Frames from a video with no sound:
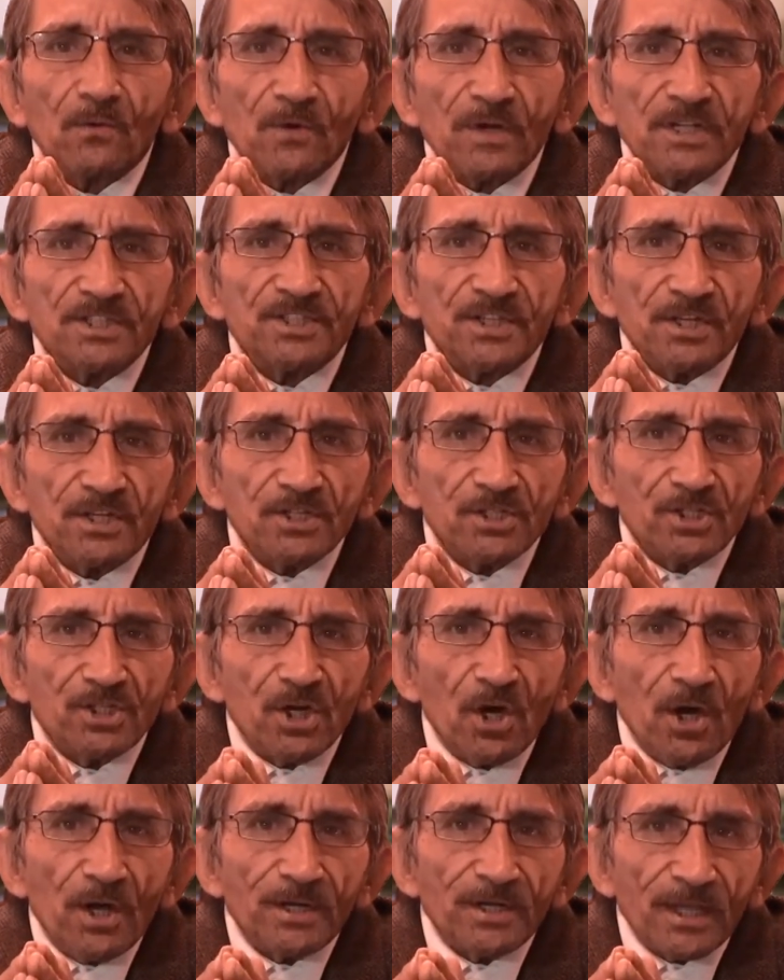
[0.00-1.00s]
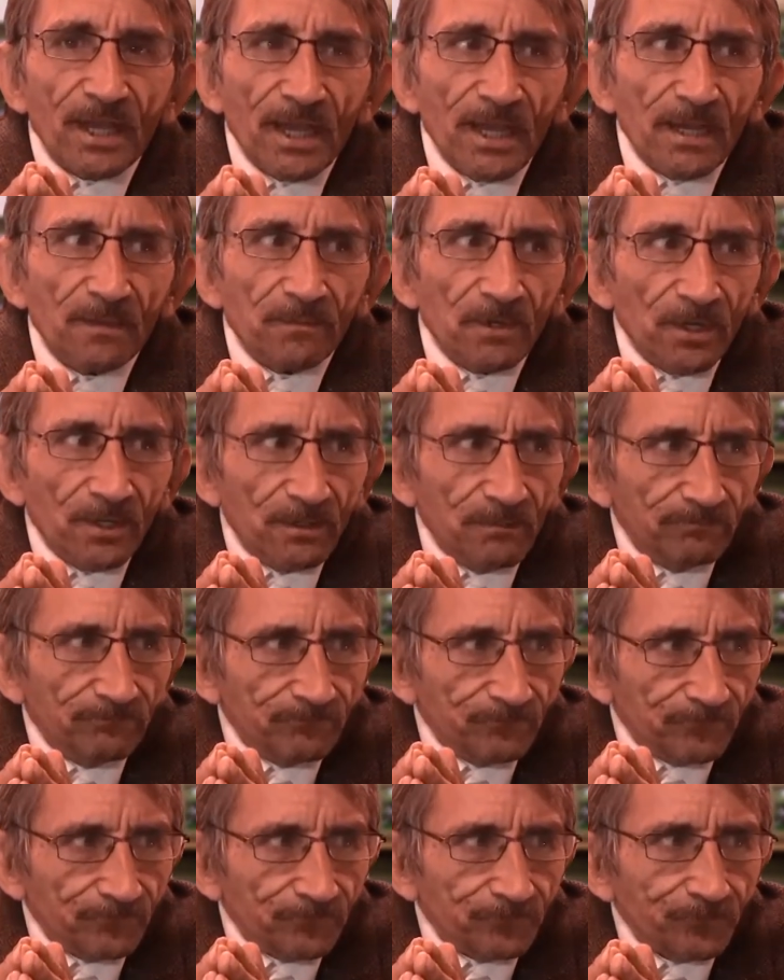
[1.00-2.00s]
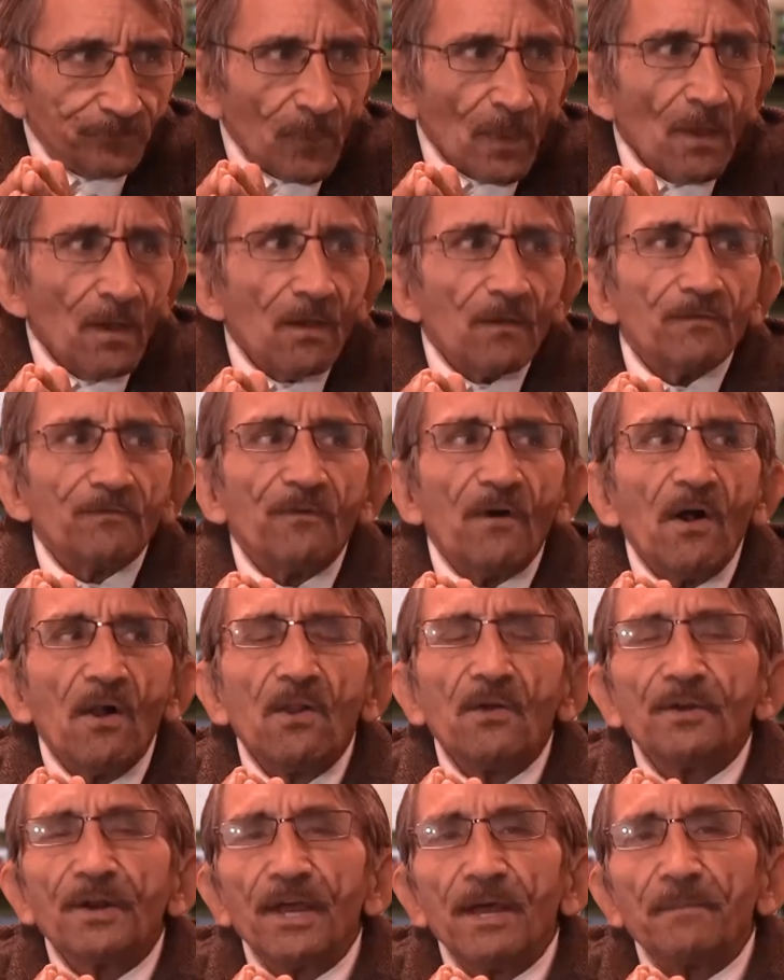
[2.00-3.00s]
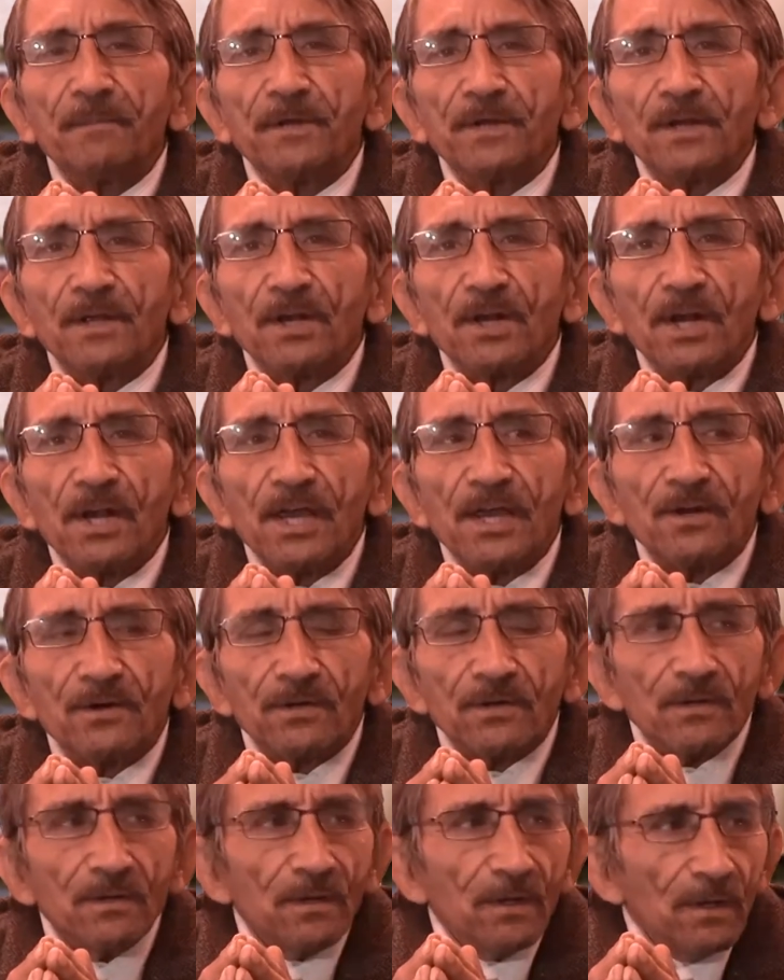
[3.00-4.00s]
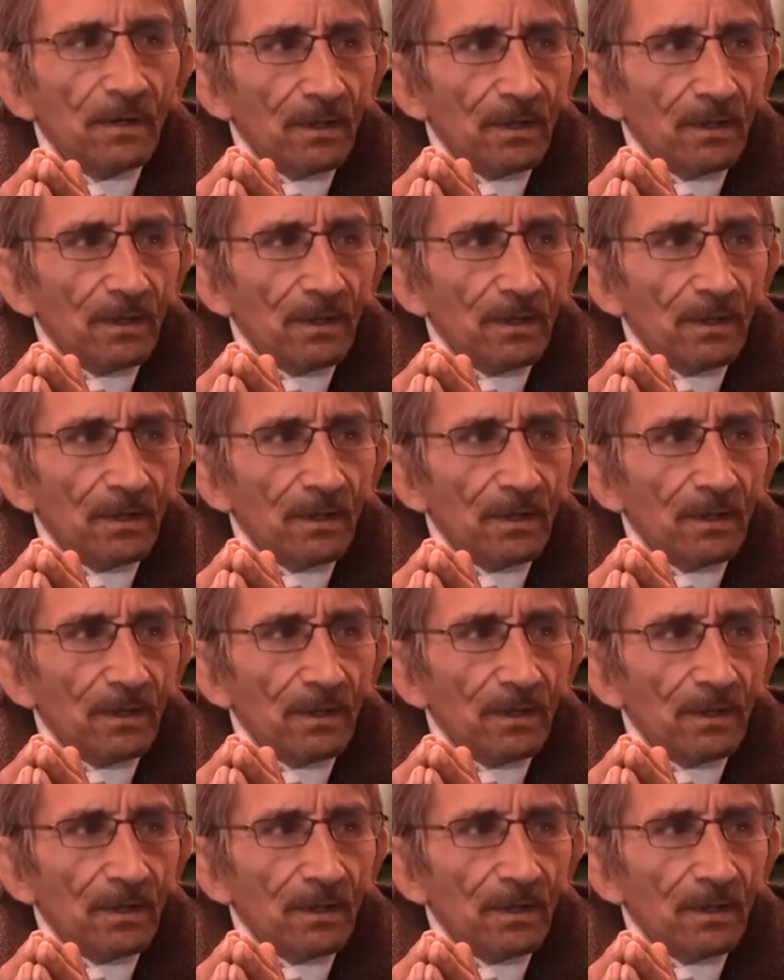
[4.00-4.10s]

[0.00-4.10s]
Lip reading: resident John Gamblin, followed up in a letter